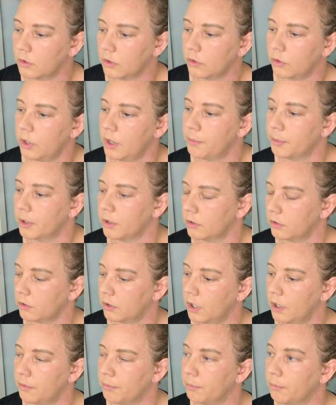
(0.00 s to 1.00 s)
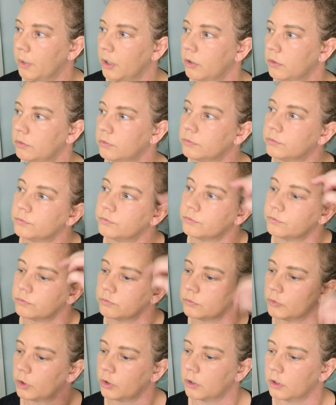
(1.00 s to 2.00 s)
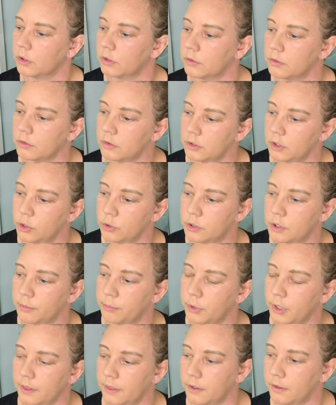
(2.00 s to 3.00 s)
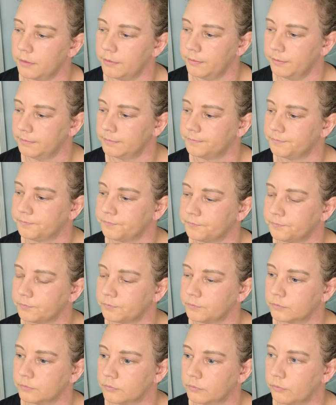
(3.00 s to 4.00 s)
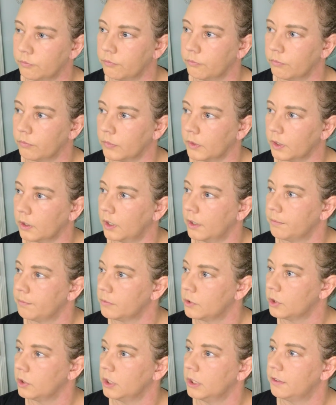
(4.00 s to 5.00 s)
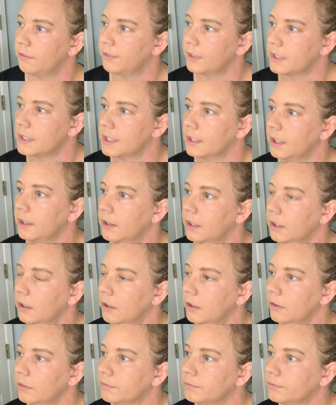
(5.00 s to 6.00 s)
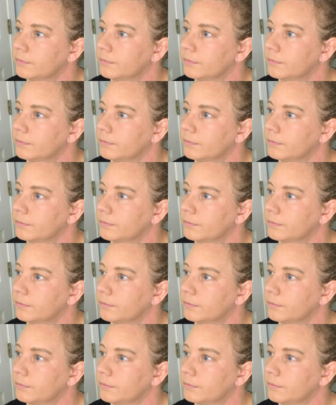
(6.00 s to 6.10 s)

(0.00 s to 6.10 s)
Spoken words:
Grab a cotton ball or a Q-tip right there. Okay. Do you need to fix anything at all?